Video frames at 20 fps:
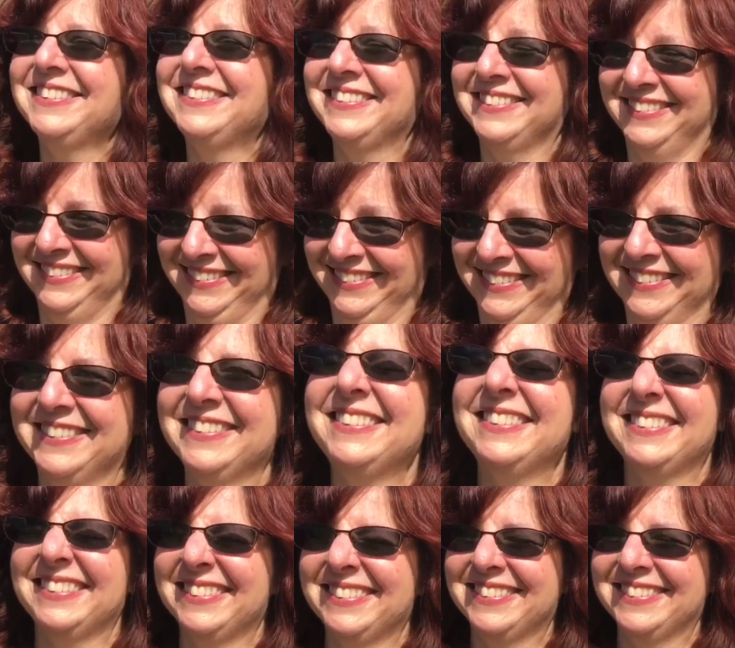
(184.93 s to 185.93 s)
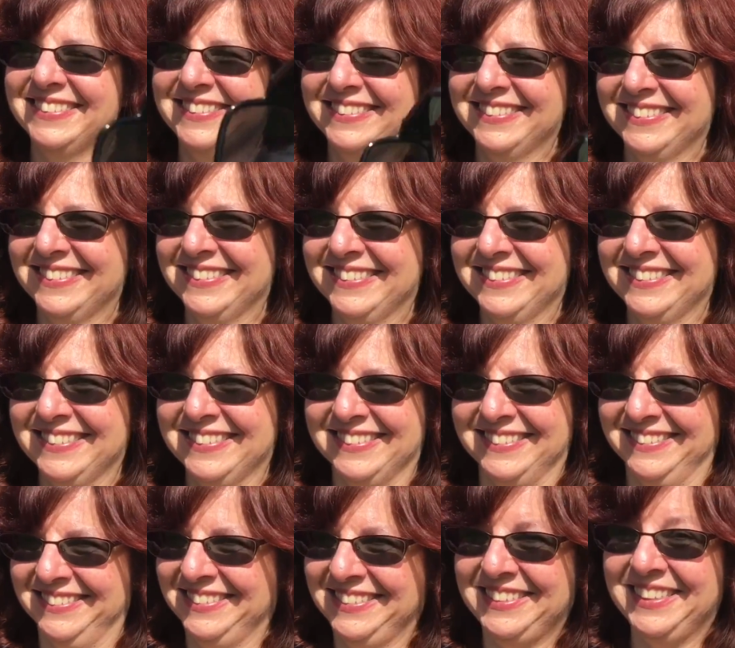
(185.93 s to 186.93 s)
You know, you're going to find two.
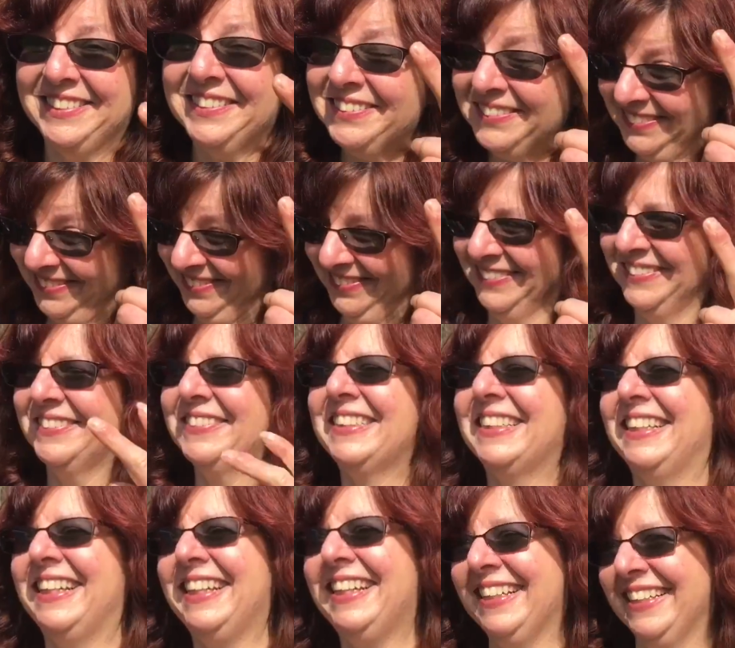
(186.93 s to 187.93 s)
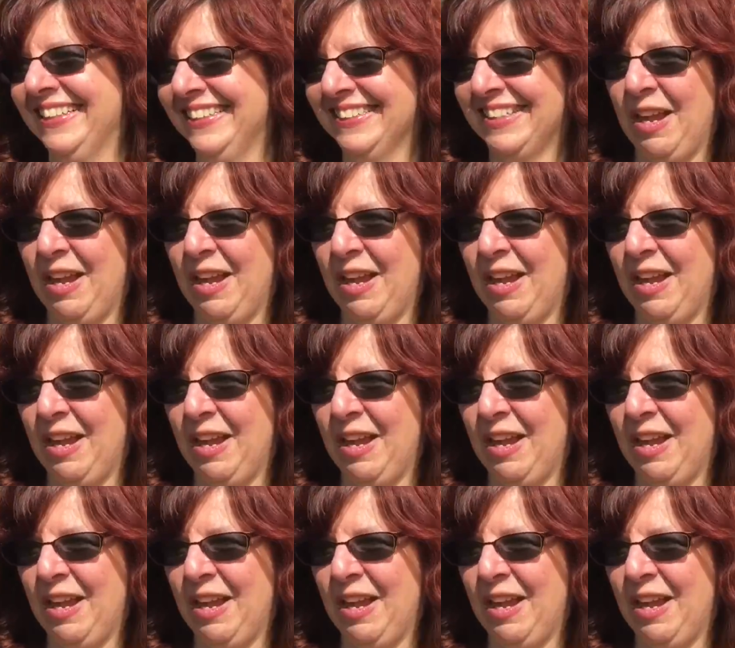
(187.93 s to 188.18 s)
Two? Okay.